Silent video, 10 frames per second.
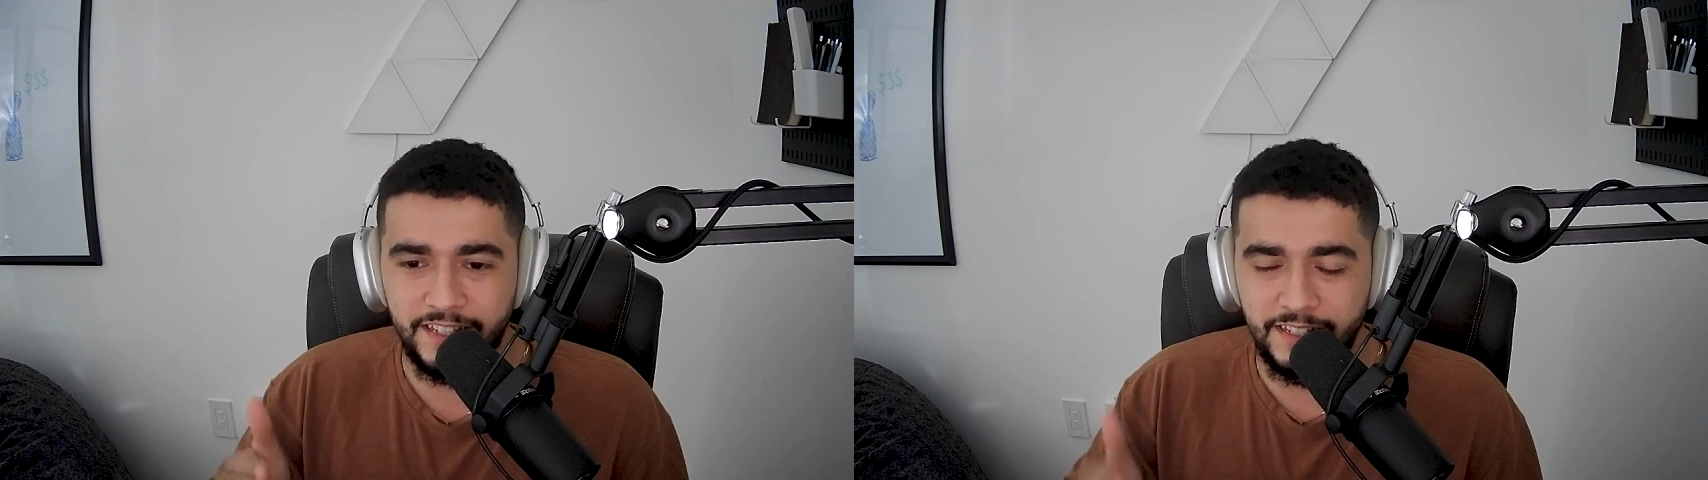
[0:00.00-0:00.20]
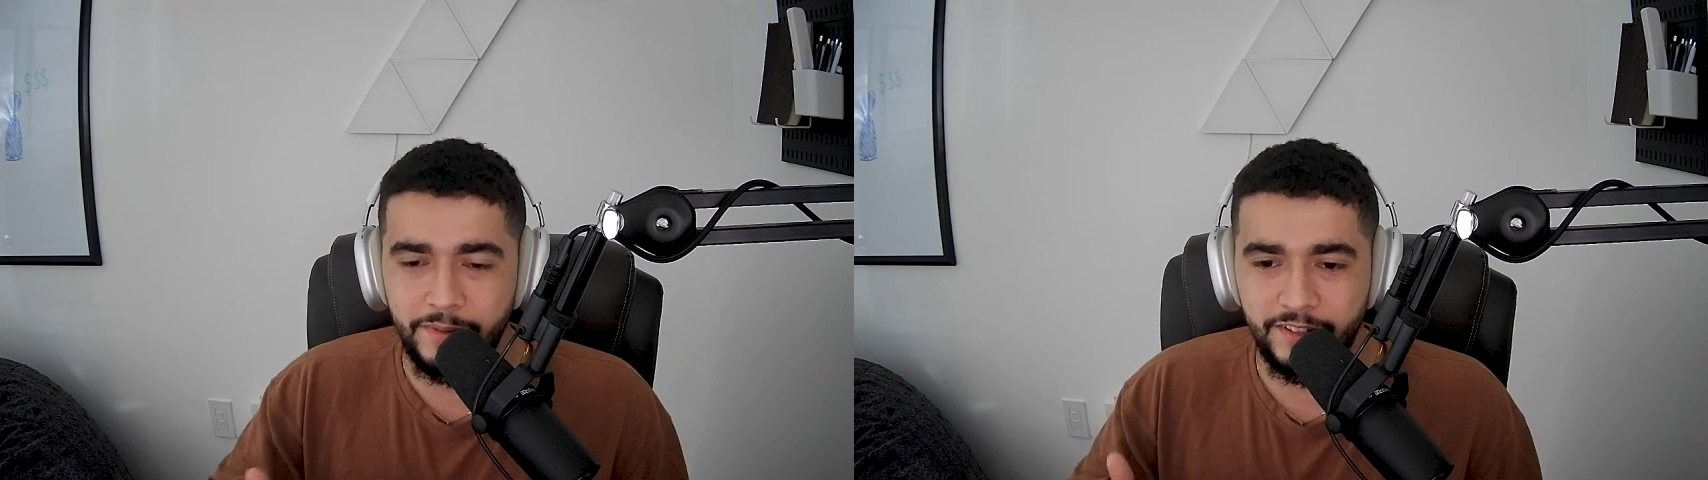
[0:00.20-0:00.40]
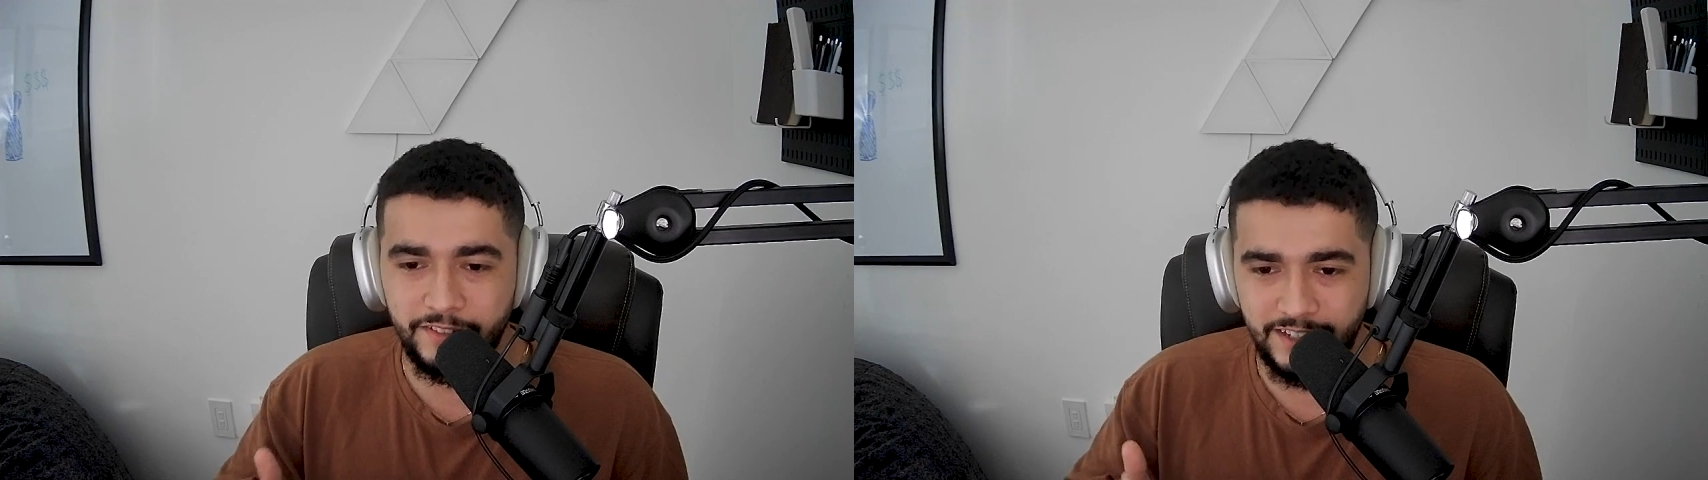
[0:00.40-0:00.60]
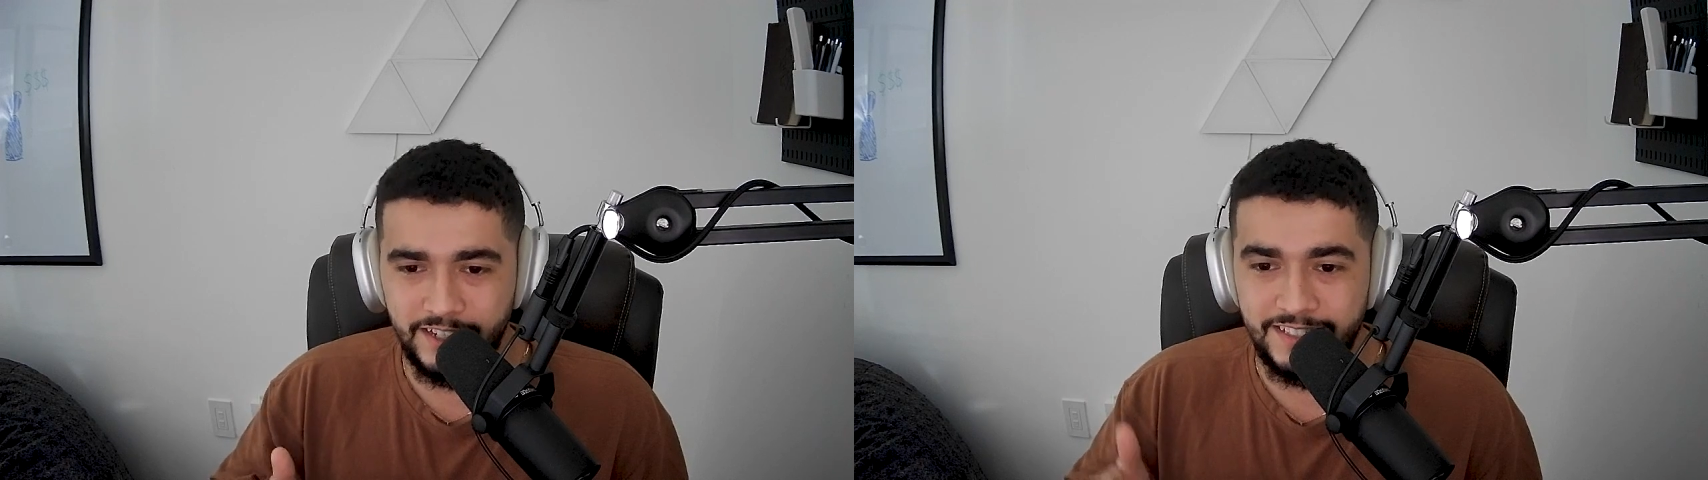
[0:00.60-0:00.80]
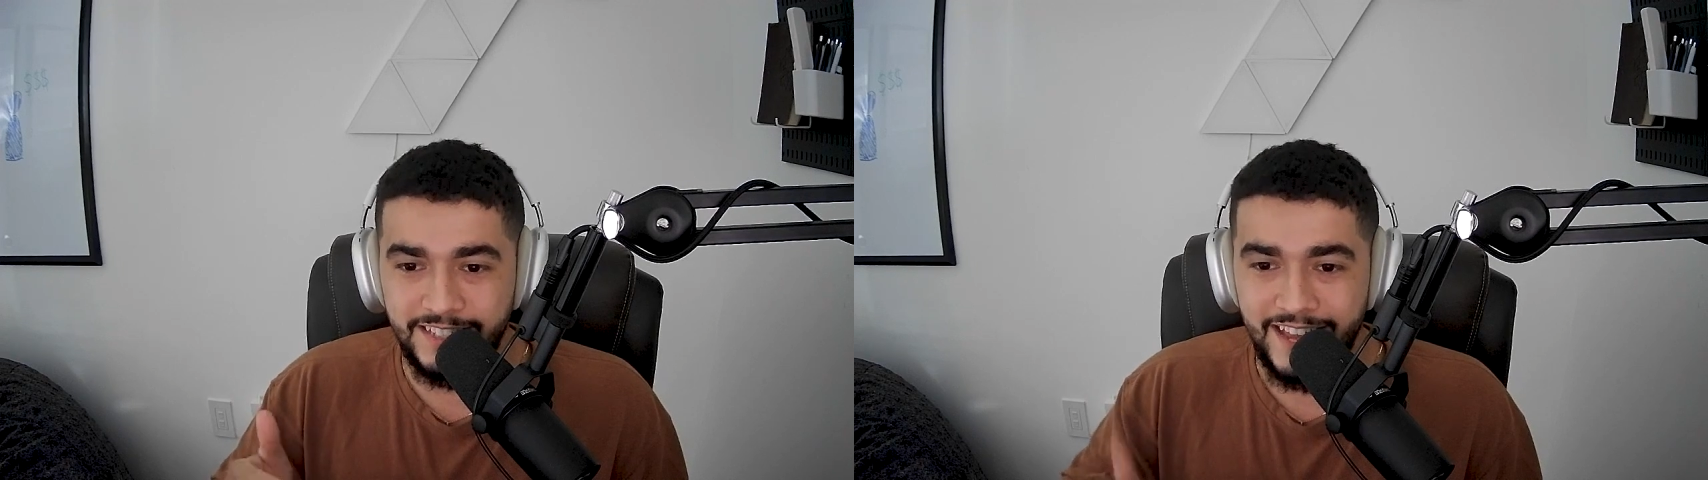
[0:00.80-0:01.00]
emails a
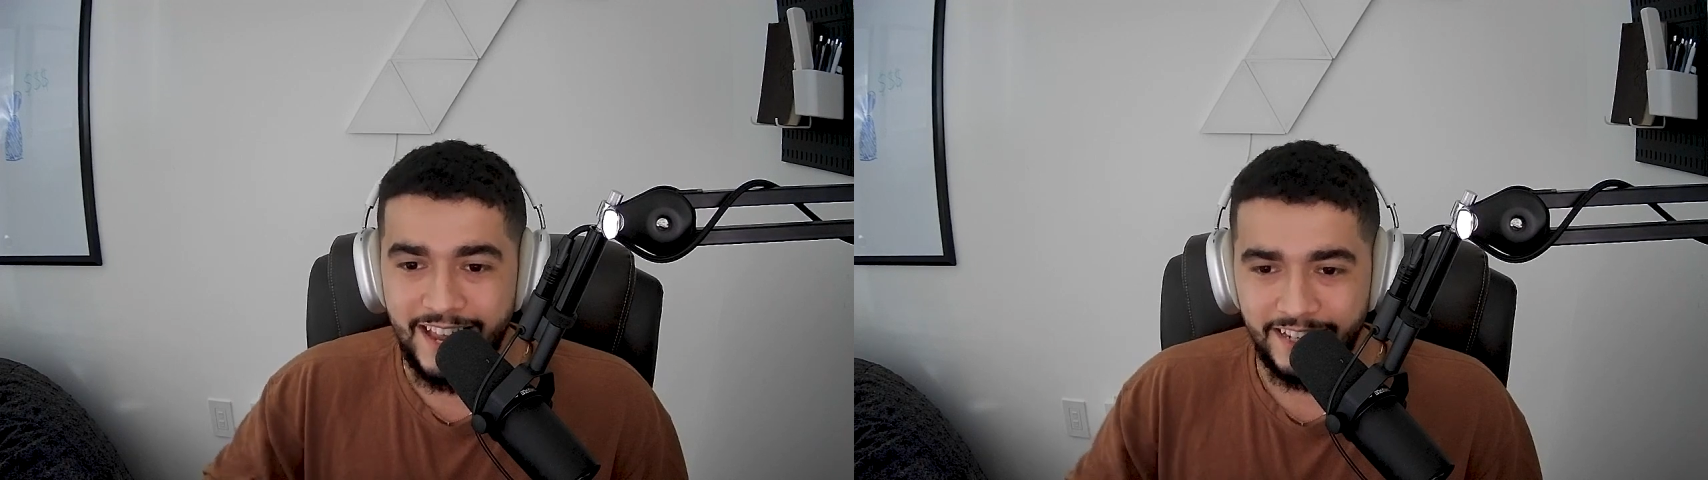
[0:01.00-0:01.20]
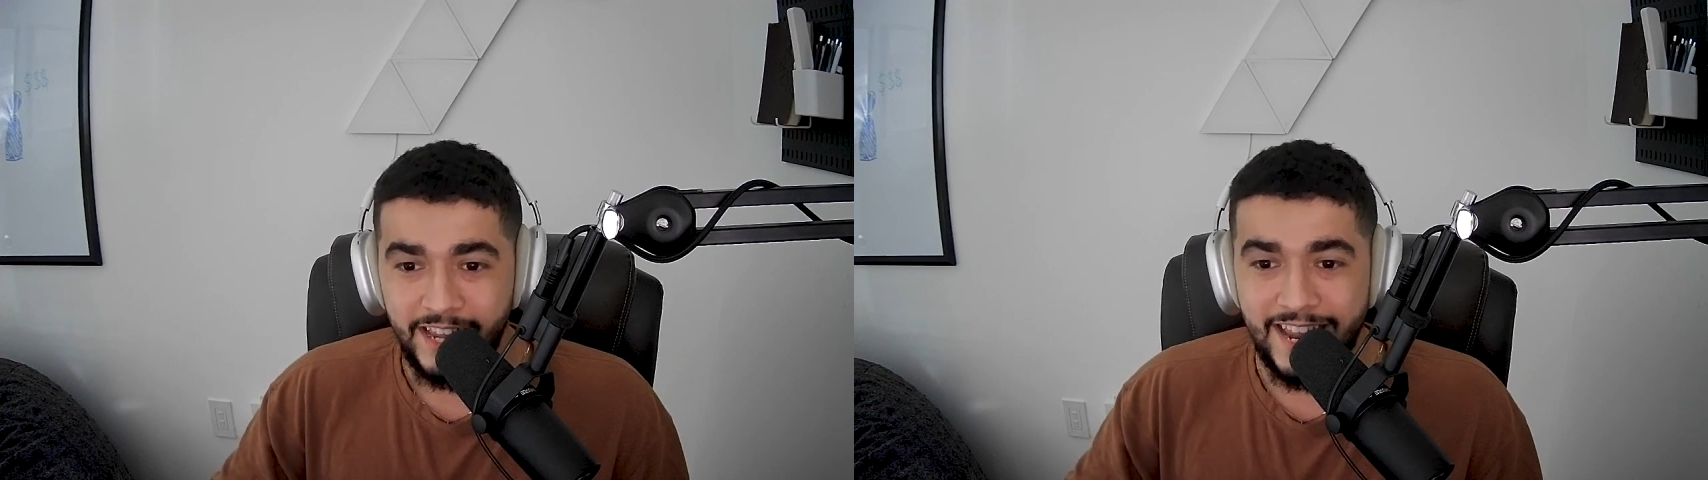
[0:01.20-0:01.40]
day